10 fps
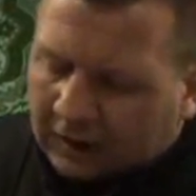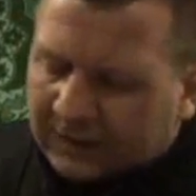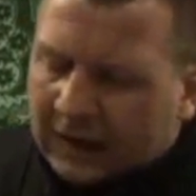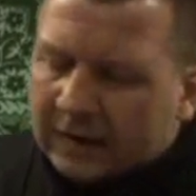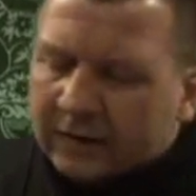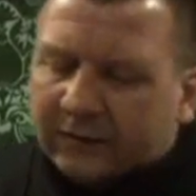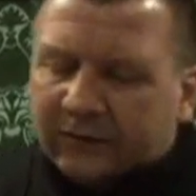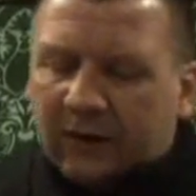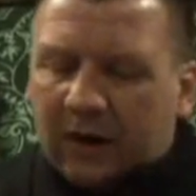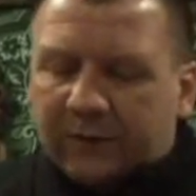At the end of the
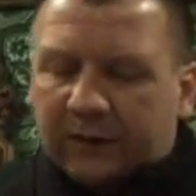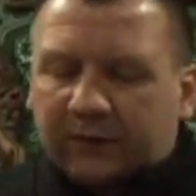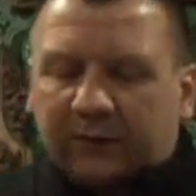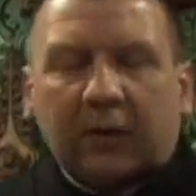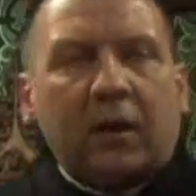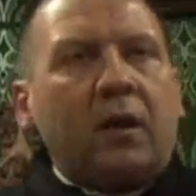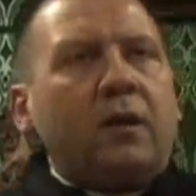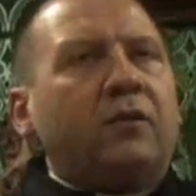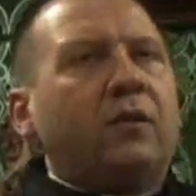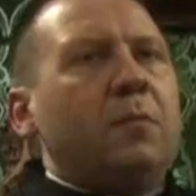service,
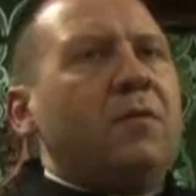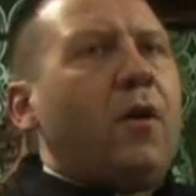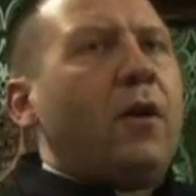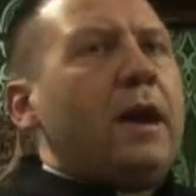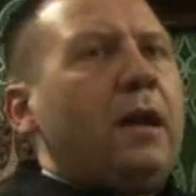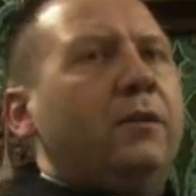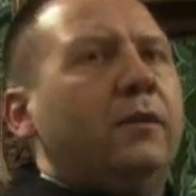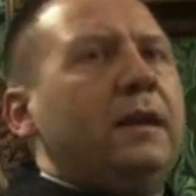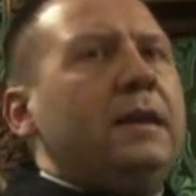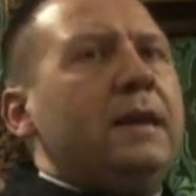some of our
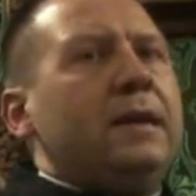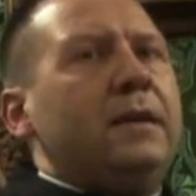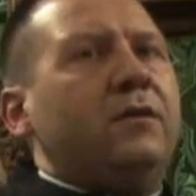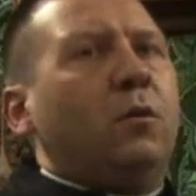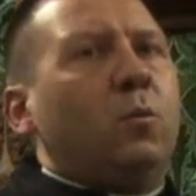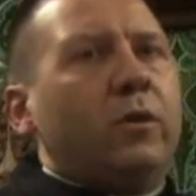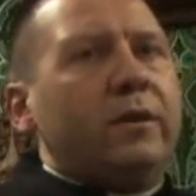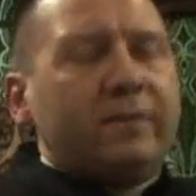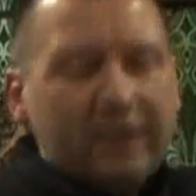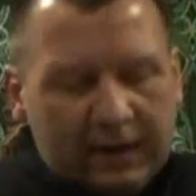elderly ladies were
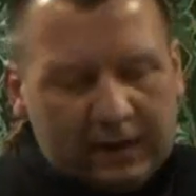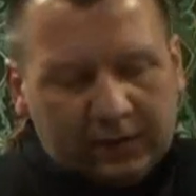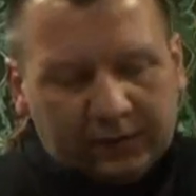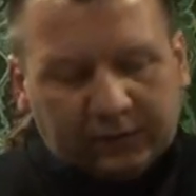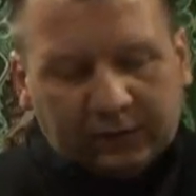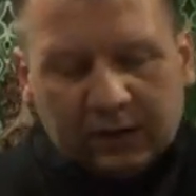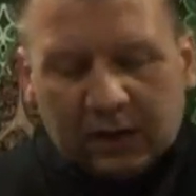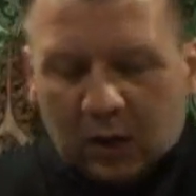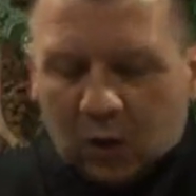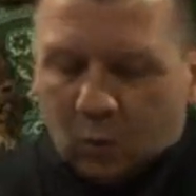in tears.
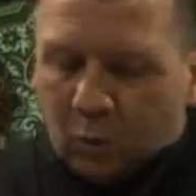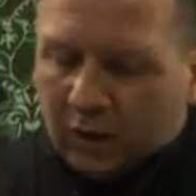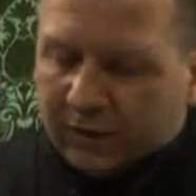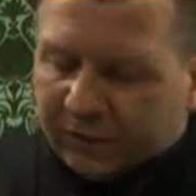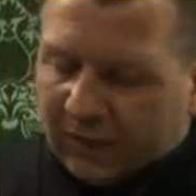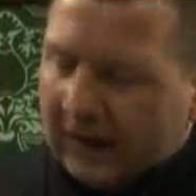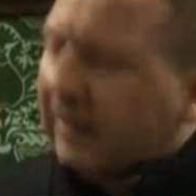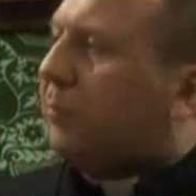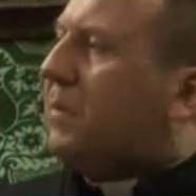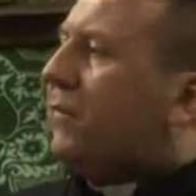One
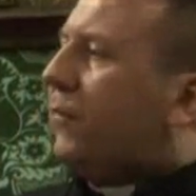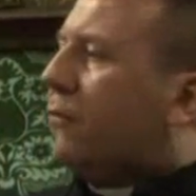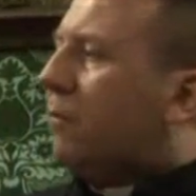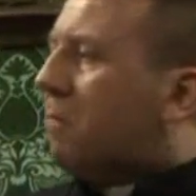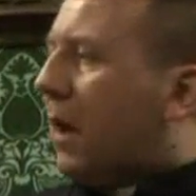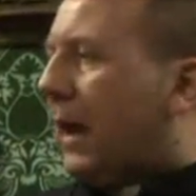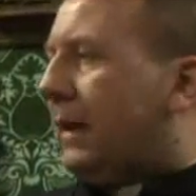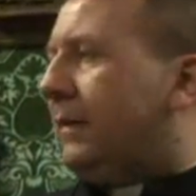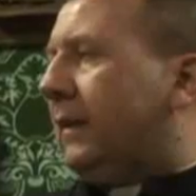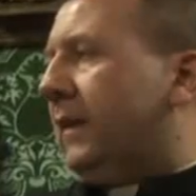thanked me for
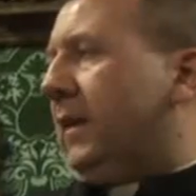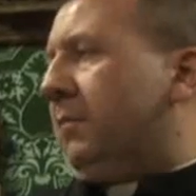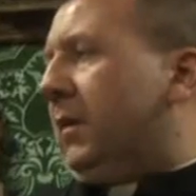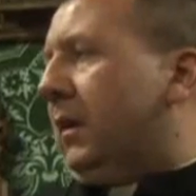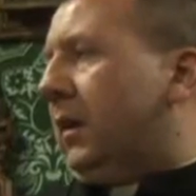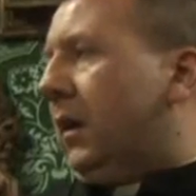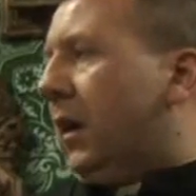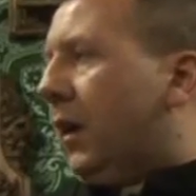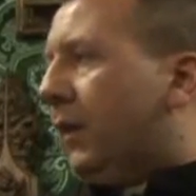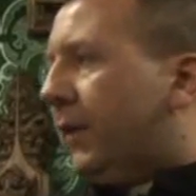reminding them
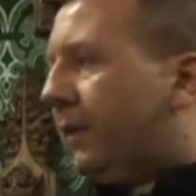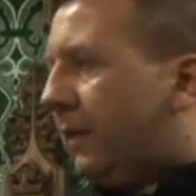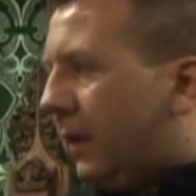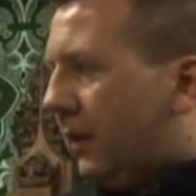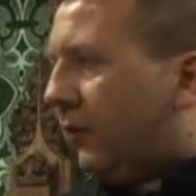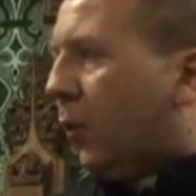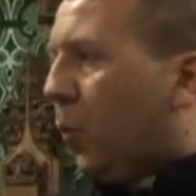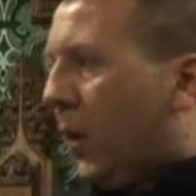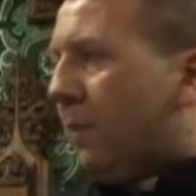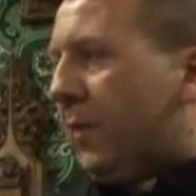that these
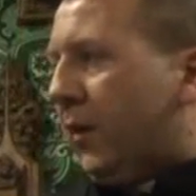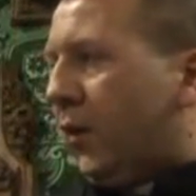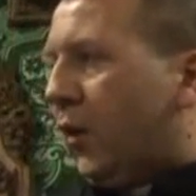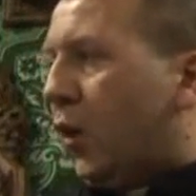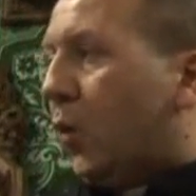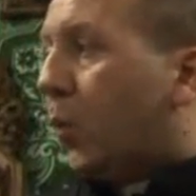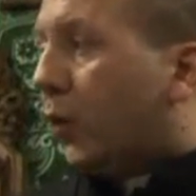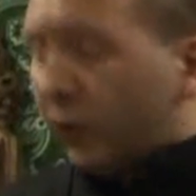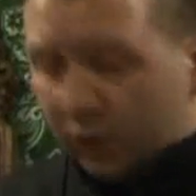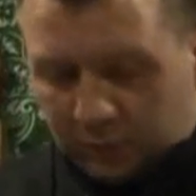women
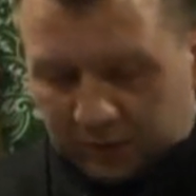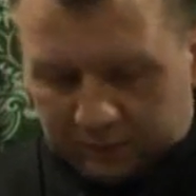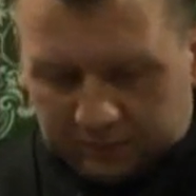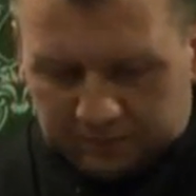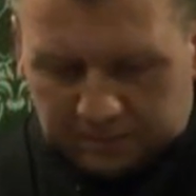were human.